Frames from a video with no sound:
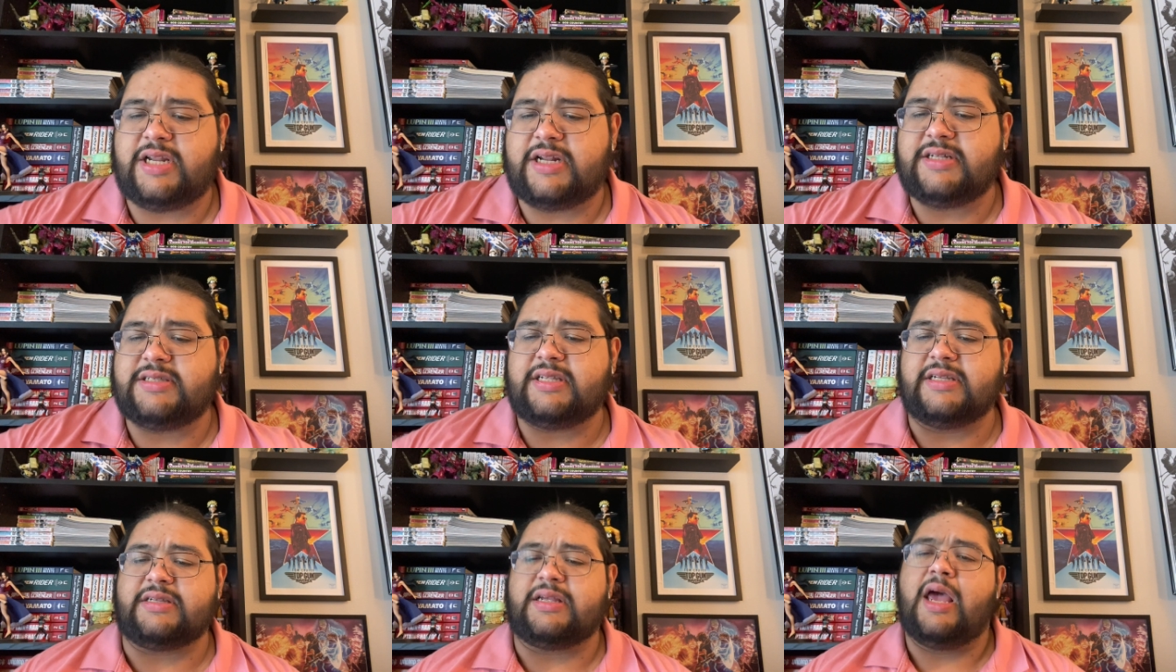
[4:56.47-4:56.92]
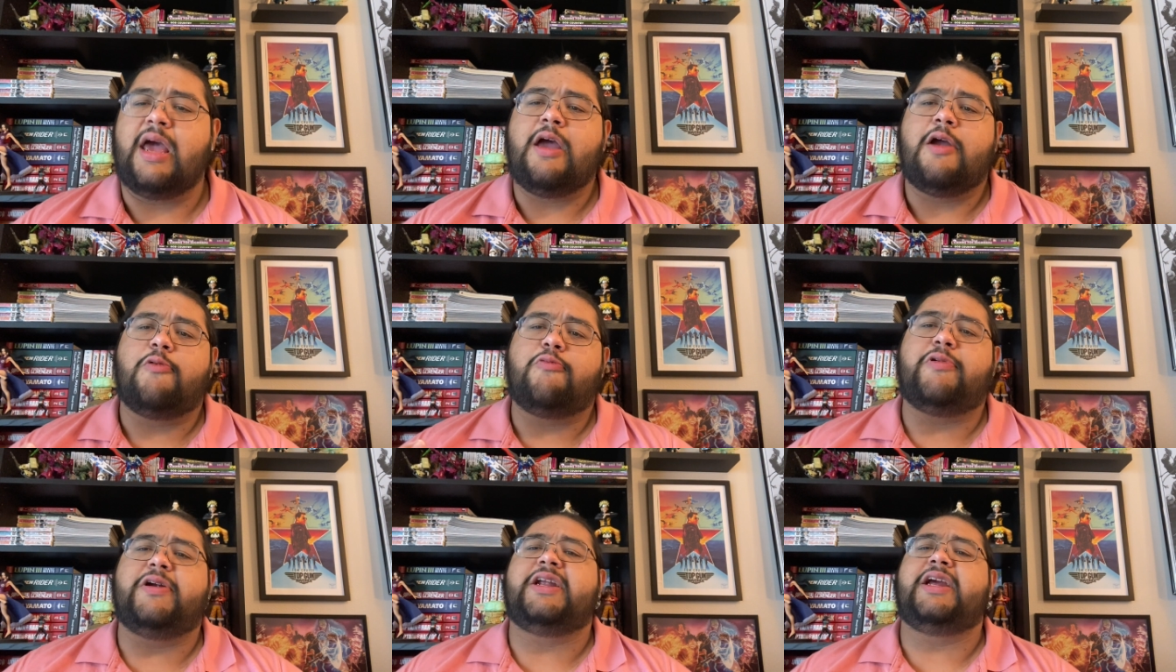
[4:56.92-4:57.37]
that is this
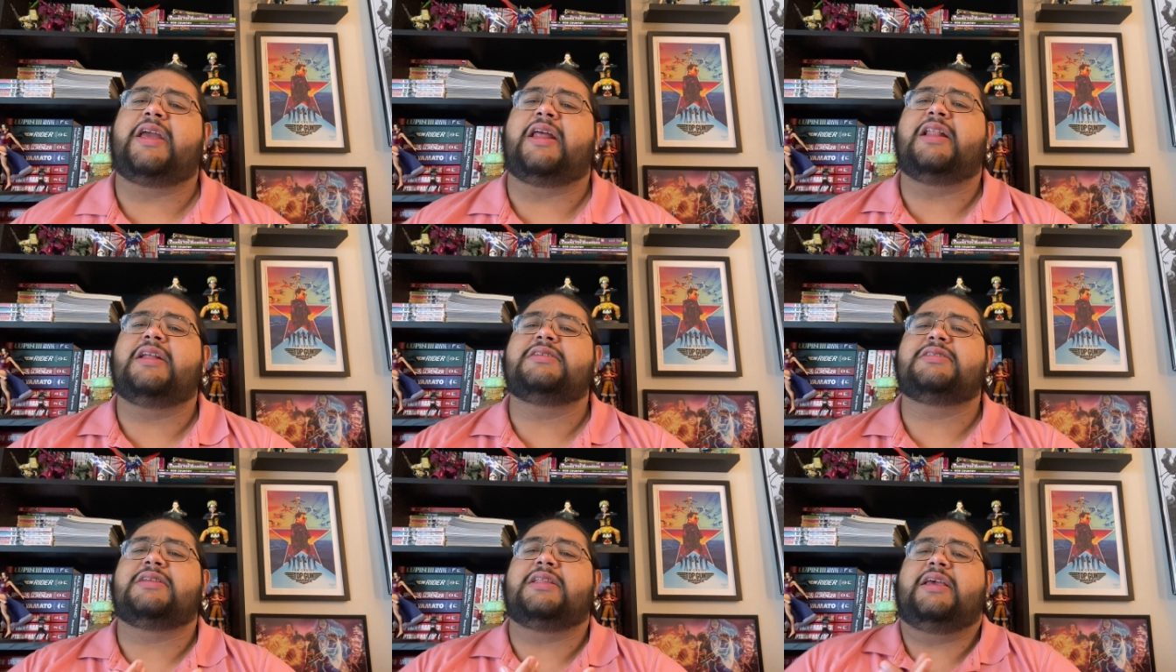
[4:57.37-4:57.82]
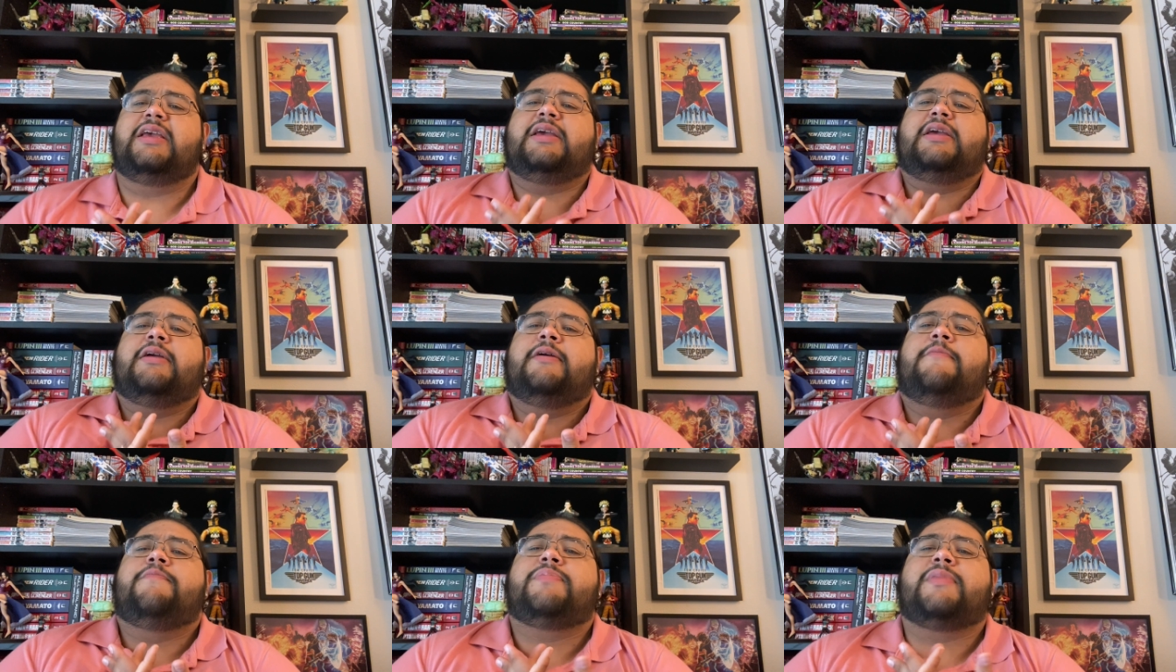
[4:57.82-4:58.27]

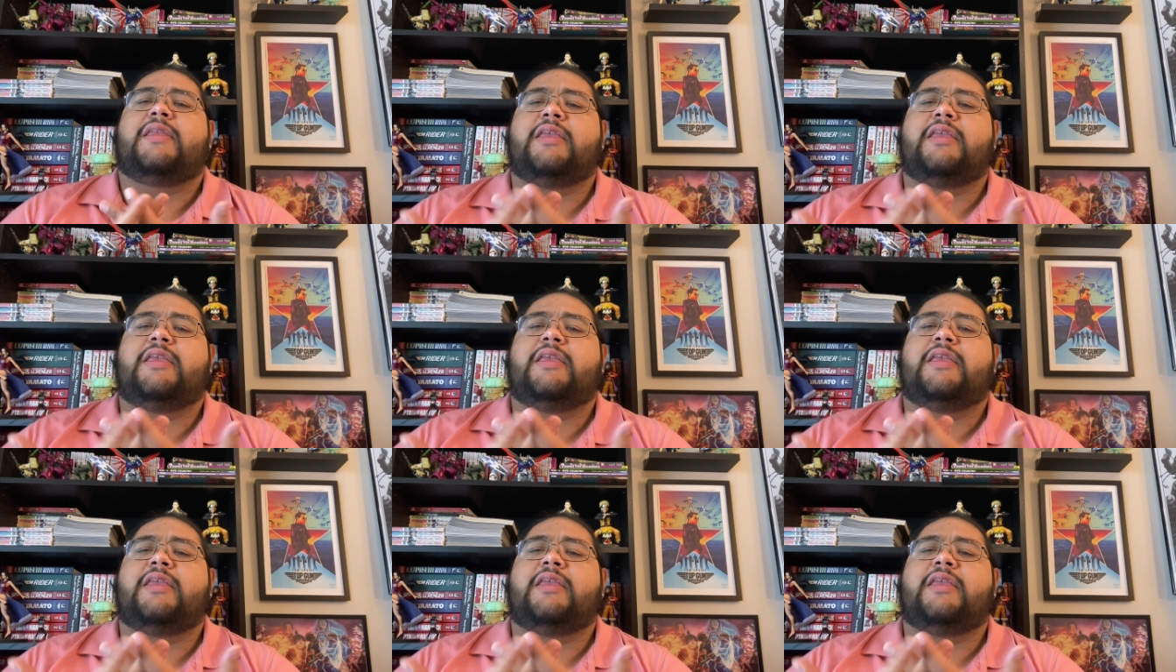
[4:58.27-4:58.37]
ridiculously,